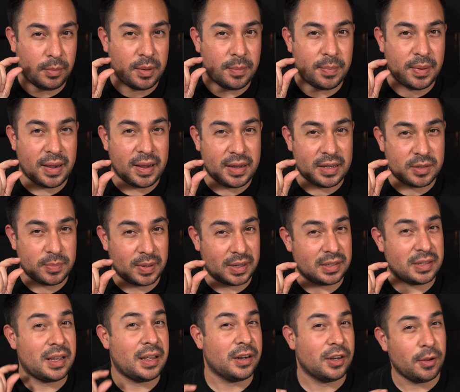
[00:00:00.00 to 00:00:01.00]
bit biased
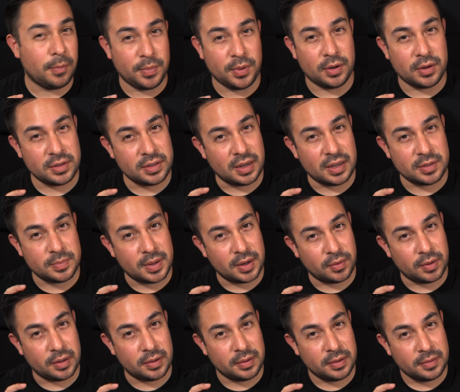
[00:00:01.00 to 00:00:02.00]
because I had a computer science
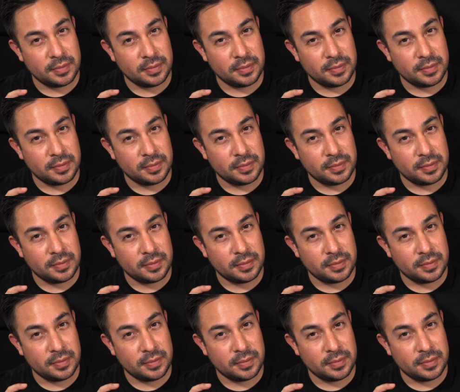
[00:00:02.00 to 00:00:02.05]
background,